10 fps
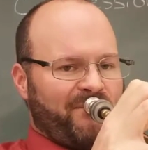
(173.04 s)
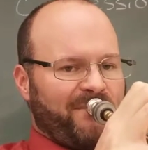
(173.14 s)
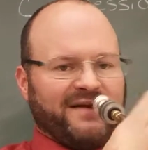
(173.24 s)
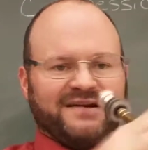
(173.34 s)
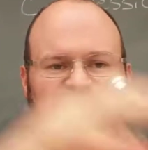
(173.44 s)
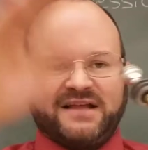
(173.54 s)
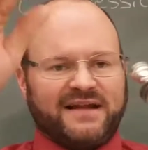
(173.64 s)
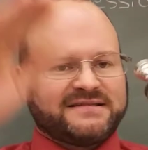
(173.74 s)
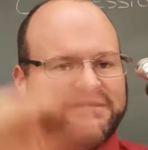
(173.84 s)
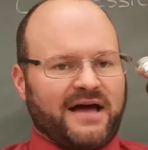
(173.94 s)
And just let
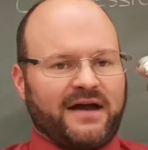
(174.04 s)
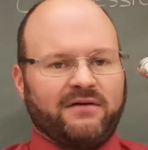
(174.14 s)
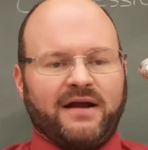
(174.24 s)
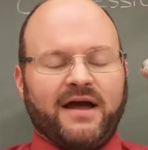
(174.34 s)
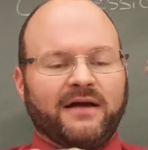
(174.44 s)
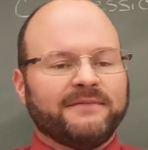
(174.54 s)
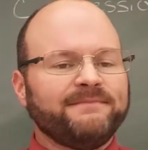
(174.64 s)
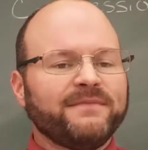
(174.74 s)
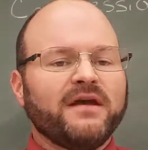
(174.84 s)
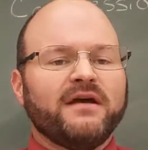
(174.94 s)
it slide around.
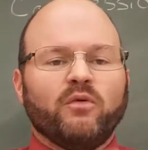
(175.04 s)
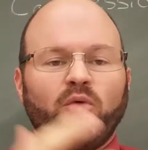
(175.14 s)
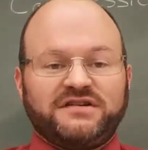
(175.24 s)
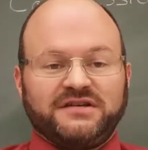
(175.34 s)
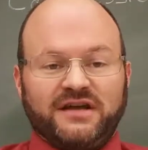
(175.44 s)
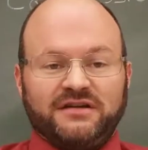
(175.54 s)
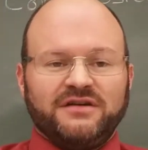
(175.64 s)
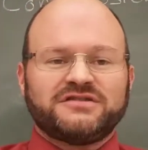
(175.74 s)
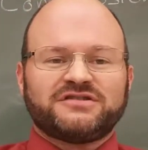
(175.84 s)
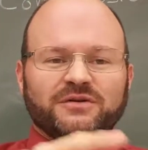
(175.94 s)
Once you get
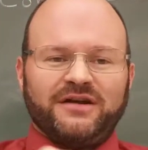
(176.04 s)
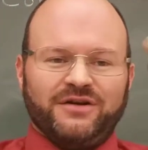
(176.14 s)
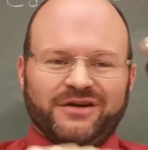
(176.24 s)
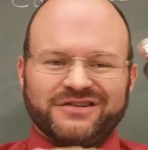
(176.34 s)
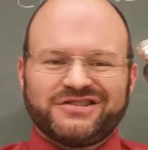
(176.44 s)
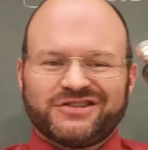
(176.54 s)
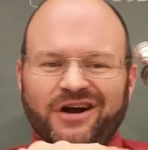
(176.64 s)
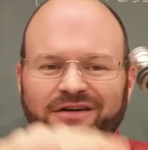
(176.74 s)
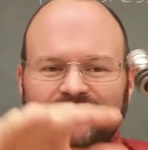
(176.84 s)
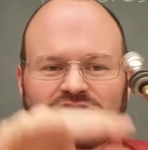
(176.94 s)
used to it, you can
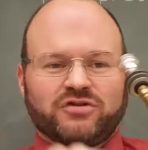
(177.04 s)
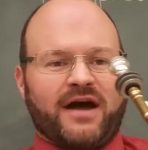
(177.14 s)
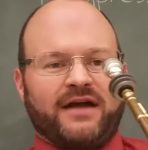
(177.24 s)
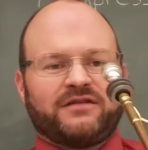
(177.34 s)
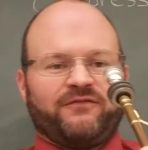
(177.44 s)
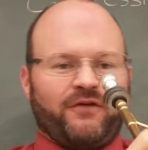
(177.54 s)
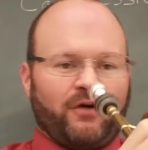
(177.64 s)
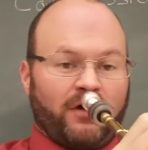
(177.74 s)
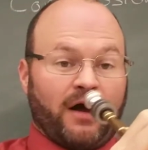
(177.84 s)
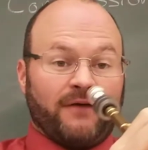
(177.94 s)
start to try to
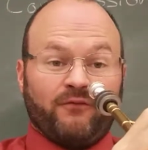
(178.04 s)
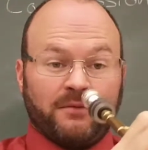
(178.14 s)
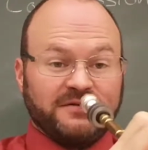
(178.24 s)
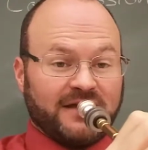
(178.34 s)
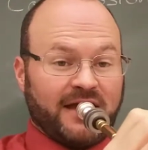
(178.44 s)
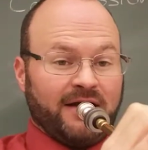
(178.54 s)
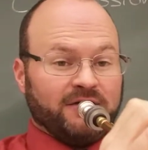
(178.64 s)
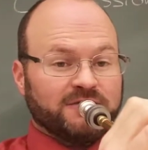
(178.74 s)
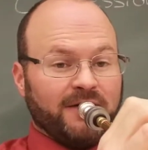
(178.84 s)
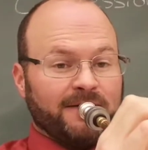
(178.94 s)
form
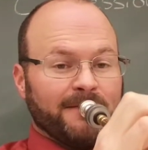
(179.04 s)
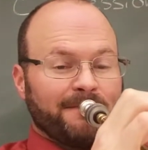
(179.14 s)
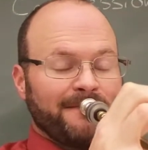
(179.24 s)
scales with it.